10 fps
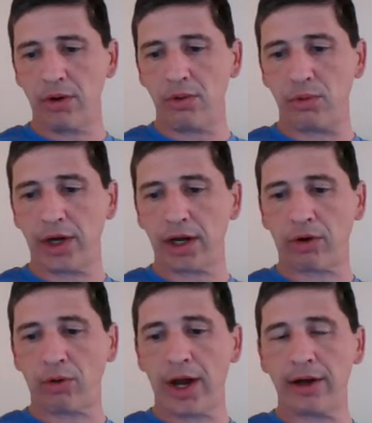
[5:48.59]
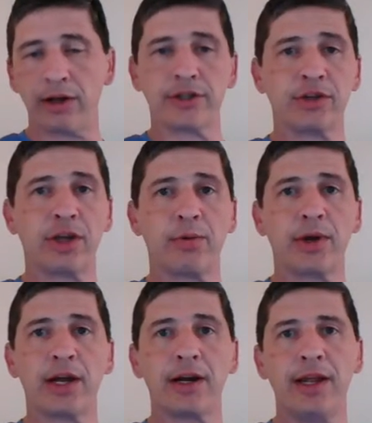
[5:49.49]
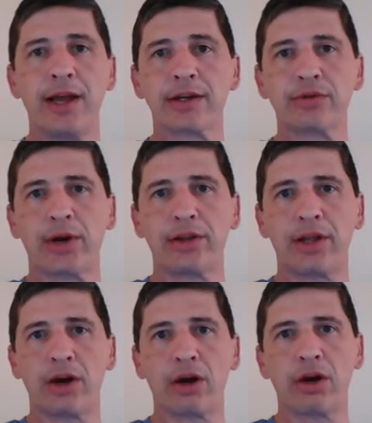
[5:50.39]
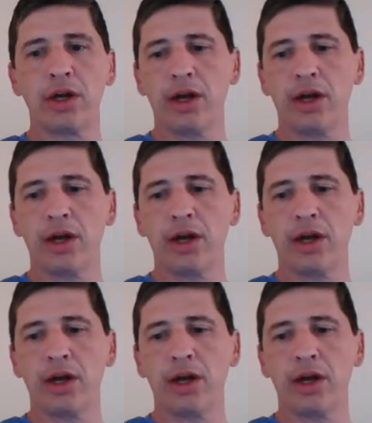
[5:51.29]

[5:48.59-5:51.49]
Oh, we got a Groudon. So there we got an EX right there